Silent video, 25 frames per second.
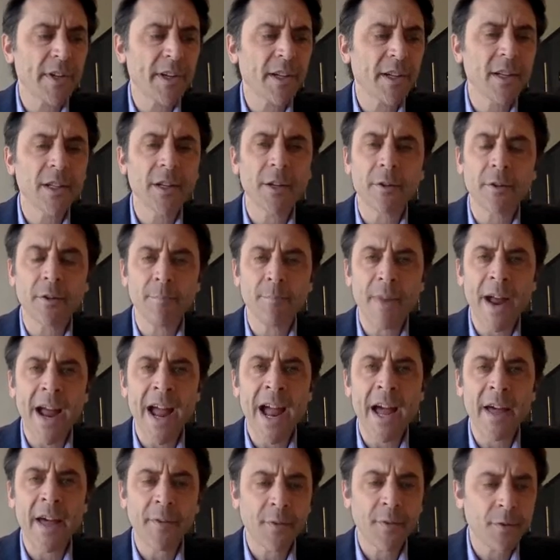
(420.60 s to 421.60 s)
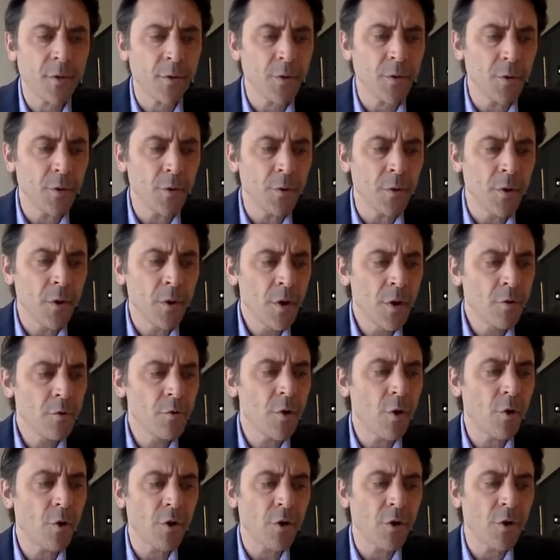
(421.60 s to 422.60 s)
clearer path to
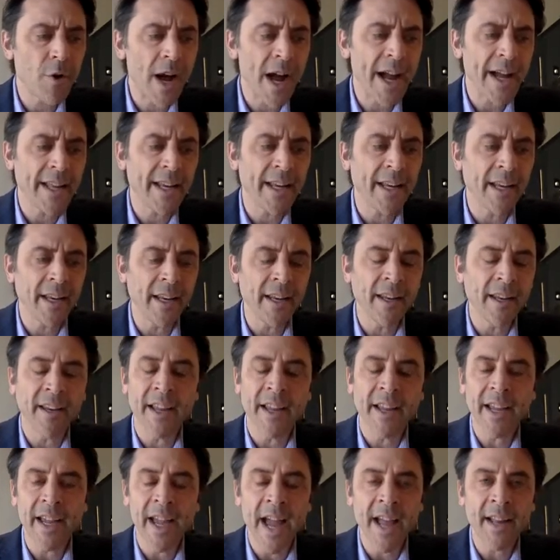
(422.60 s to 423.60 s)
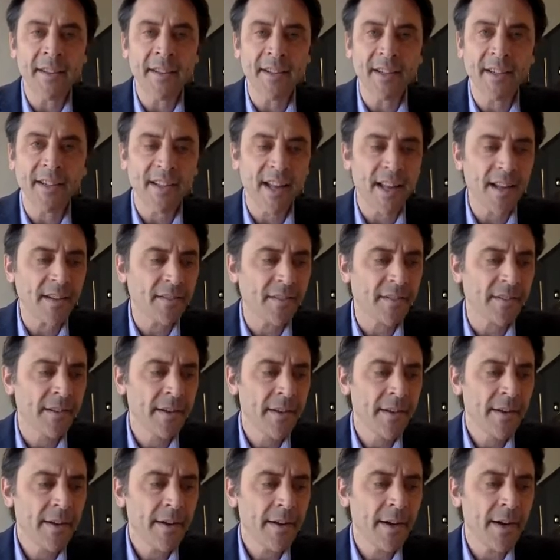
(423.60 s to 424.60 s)
notoriety and
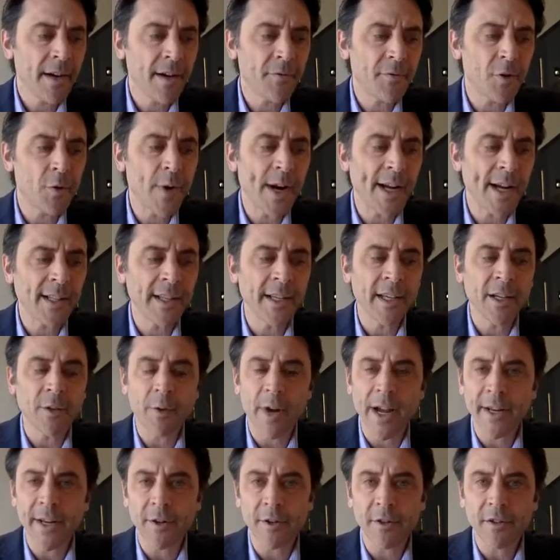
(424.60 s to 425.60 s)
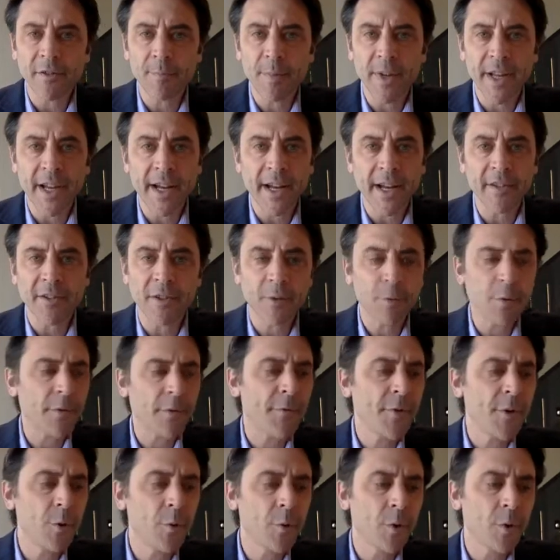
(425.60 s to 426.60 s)
success for right-leaning writers, because there were
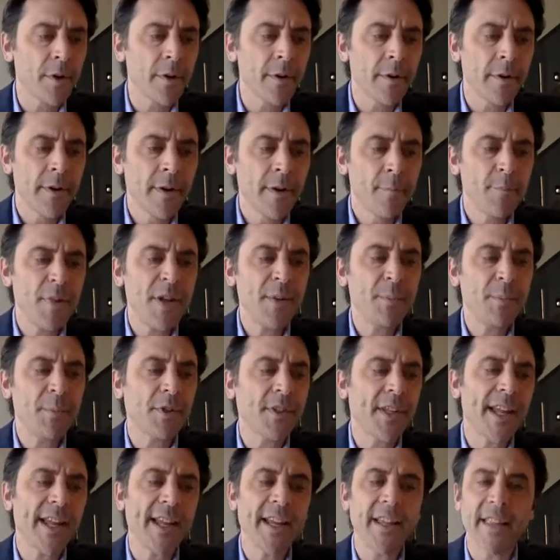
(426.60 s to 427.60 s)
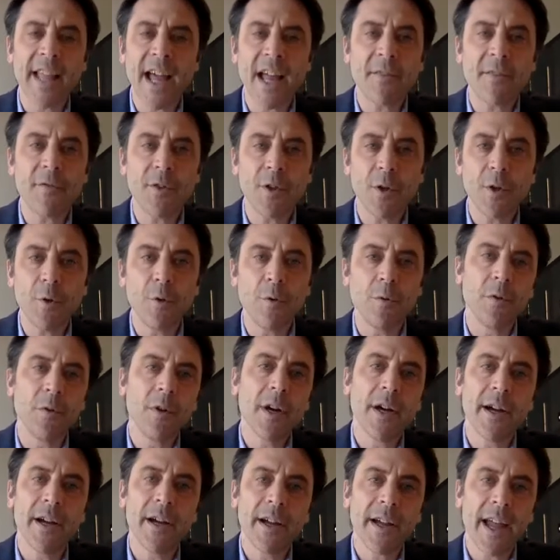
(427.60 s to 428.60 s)
fewer people taking that view
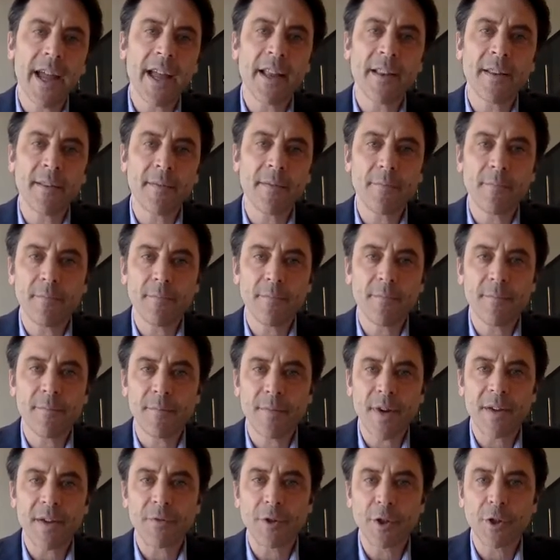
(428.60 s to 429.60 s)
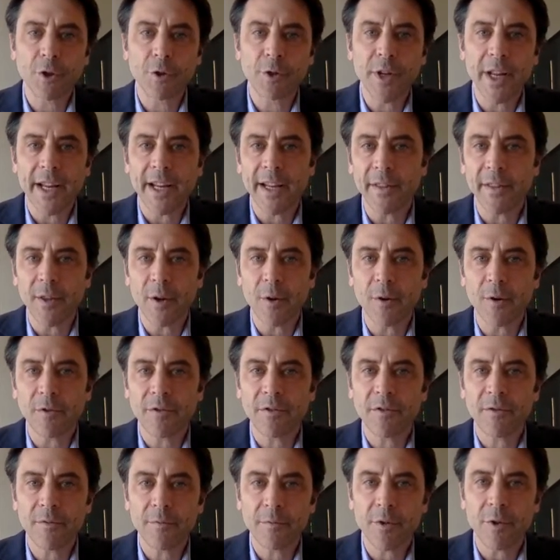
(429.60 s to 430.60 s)
and by virtue taking
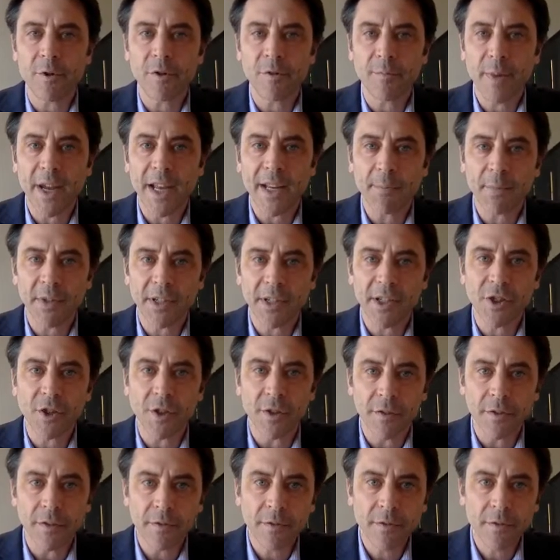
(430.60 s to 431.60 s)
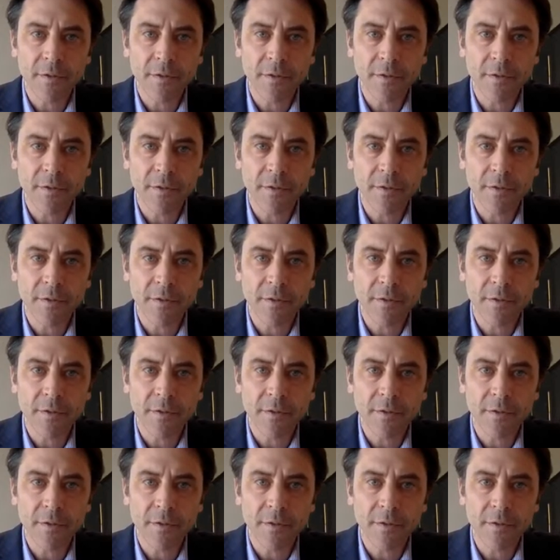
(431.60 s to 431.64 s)
those paid positions.